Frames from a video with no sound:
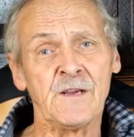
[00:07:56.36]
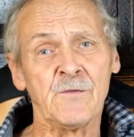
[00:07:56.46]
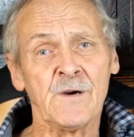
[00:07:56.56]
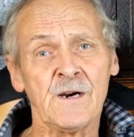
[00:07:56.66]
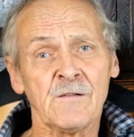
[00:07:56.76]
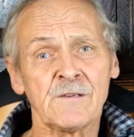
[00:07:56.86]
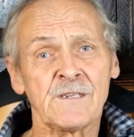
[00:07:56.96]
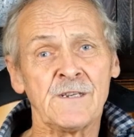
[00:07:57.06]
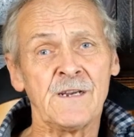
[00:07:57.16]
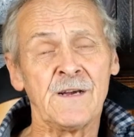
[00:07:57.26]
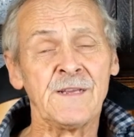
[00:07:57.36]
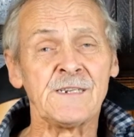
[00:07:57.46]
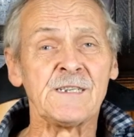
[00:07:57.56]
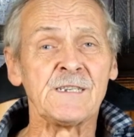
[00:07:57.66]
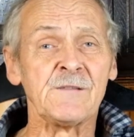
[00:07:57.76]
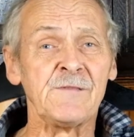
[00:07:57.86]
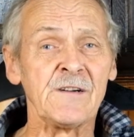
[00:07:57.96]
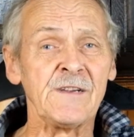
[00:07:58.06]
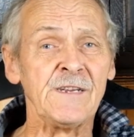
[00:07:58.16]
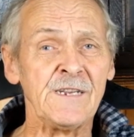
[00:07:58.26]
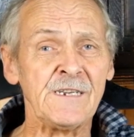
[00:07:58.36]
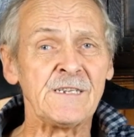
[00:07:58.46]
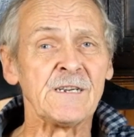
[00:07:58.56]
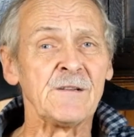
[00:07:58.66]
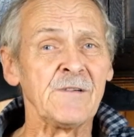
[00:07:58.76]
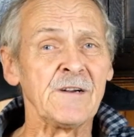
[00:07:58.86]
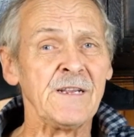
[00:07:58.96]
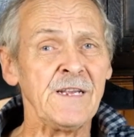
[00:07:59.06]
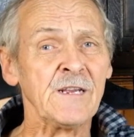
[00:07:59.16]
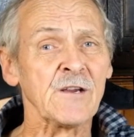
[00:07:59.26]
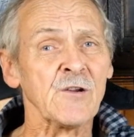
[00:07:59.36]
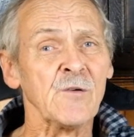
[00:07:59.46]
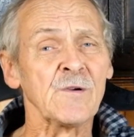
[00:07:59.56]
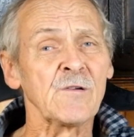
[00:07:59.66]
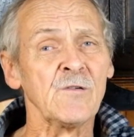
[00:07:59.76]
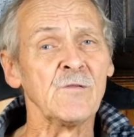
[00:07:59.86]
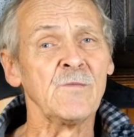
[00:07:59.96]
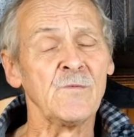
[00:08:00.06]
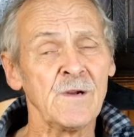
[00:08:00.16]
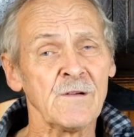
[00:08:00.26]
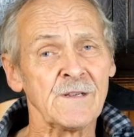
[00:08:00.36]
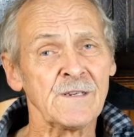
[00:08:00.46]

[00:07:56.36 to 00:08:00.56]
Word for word: welds, and this is a very neat and a very economical welding